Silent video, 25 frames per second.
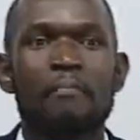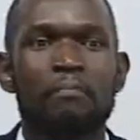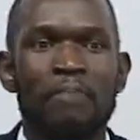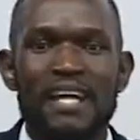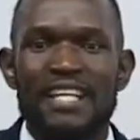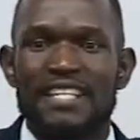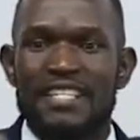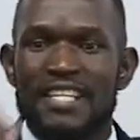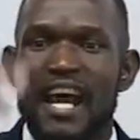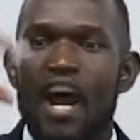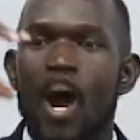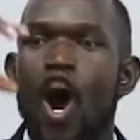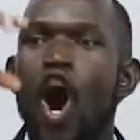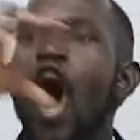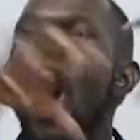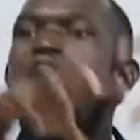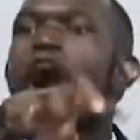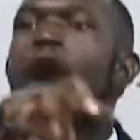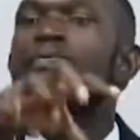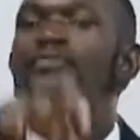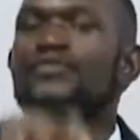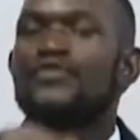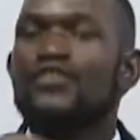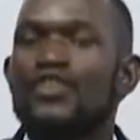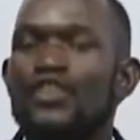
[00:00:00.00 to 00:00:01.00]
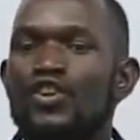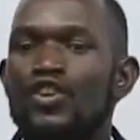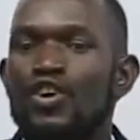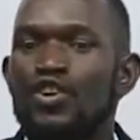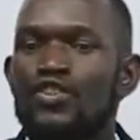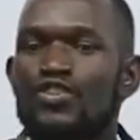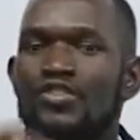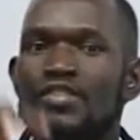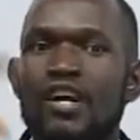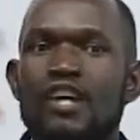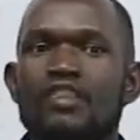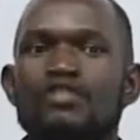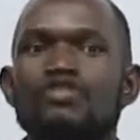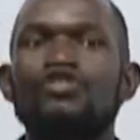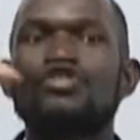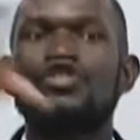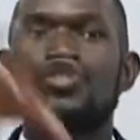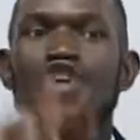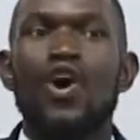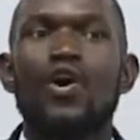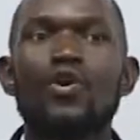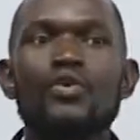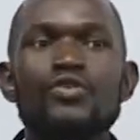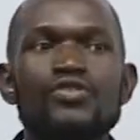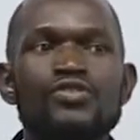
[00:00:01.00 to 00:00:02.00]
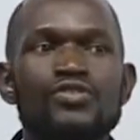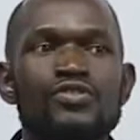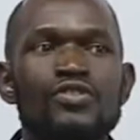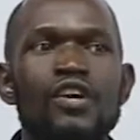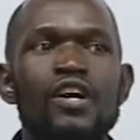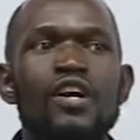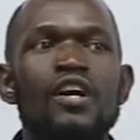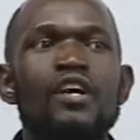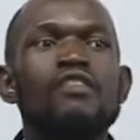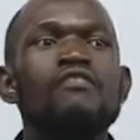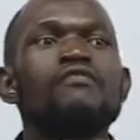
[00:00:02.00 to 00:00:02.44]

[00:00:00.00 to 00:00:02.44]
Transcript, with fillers: but there are obstacles, there are stones